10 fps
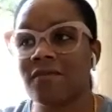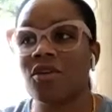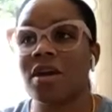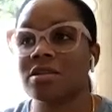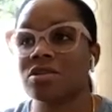if
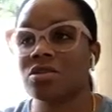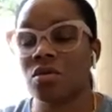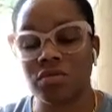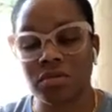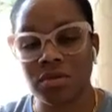you're at a
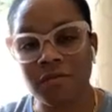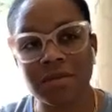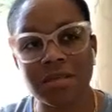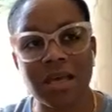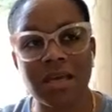social
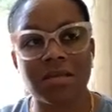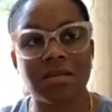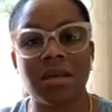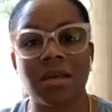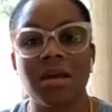services
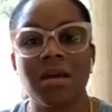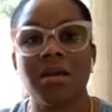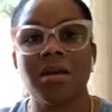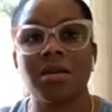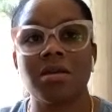agency,
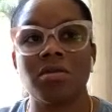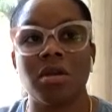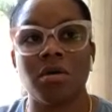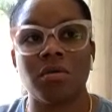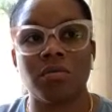you
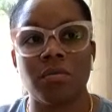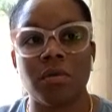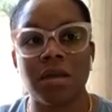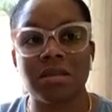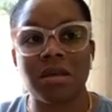know,
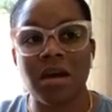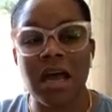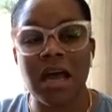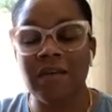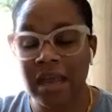
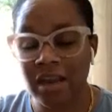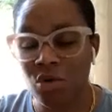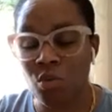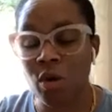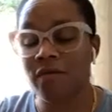and you
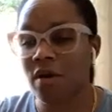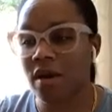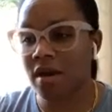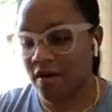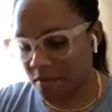work for a
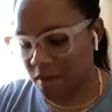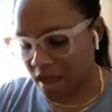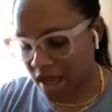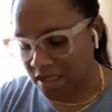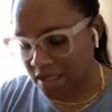government
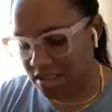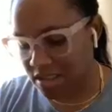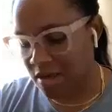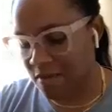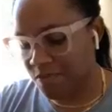
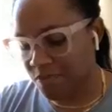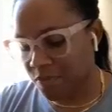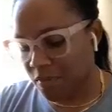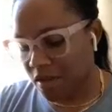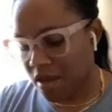agency,
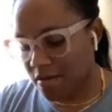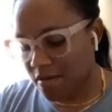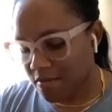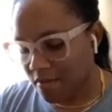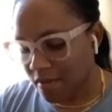
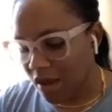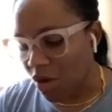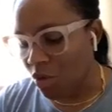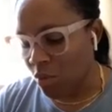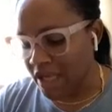
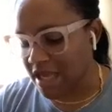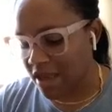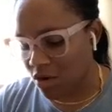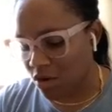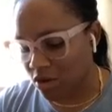we
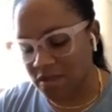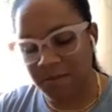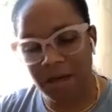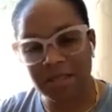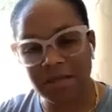take on the
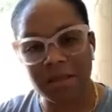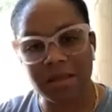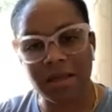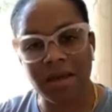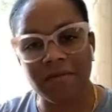
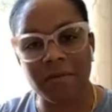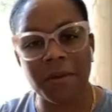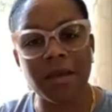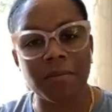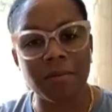responsibility of the
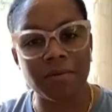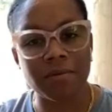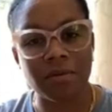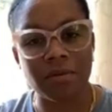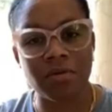people.
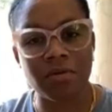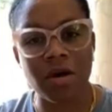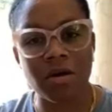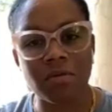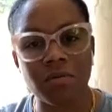You
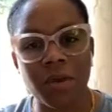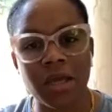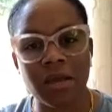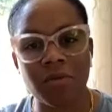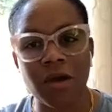know,
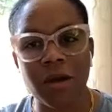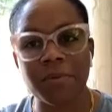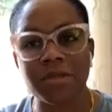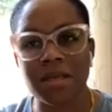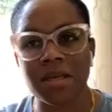we
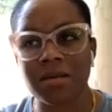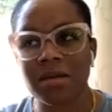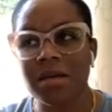represent,